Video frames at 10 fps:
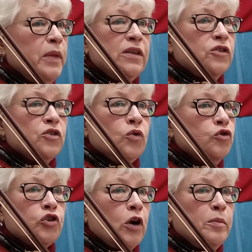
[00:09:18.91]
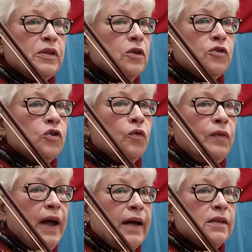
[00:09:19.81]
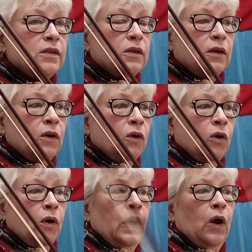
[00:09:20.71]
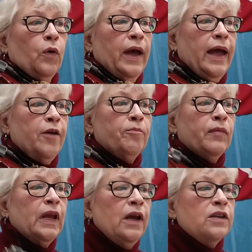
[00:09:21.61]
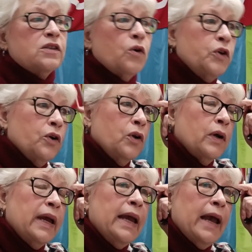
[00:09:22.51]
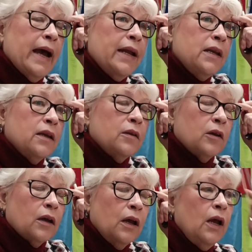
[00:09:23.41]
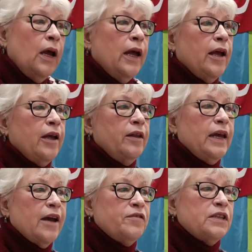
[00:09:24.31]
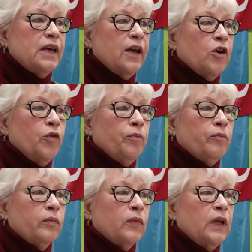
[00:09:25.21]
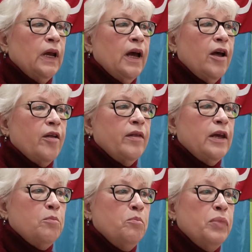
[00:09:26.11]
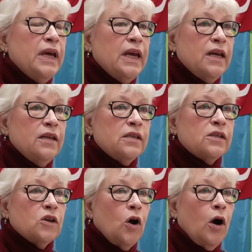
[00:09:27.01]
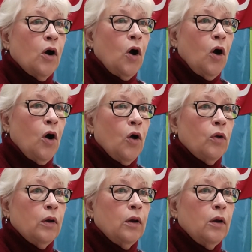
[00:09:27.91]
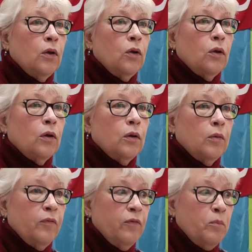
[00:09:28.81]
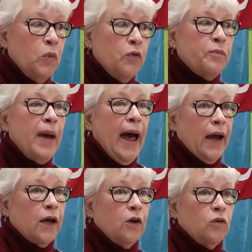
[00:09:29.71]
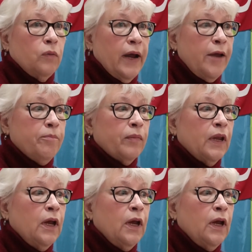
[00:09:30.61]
means there's no sharps, there's no flats. Okay? So you're looking at, in the F scale, the B's are all moved back, right?